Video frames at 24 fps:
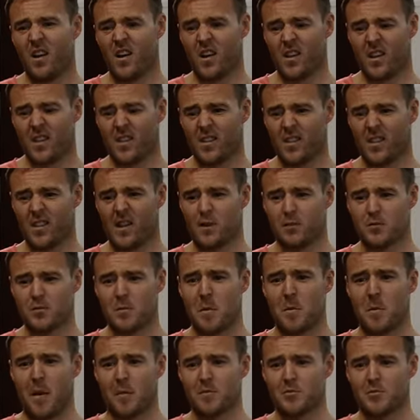I think that was
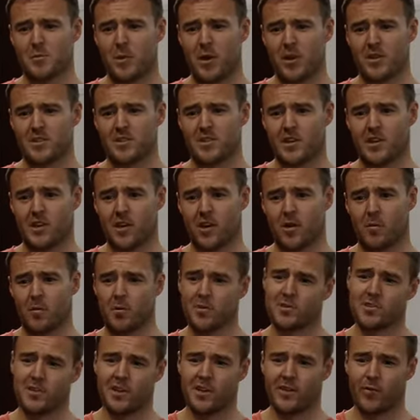my mum's policy and all,
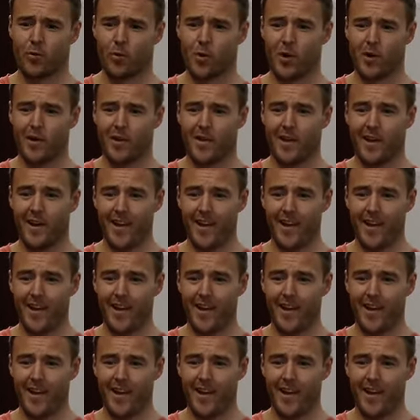but she never worked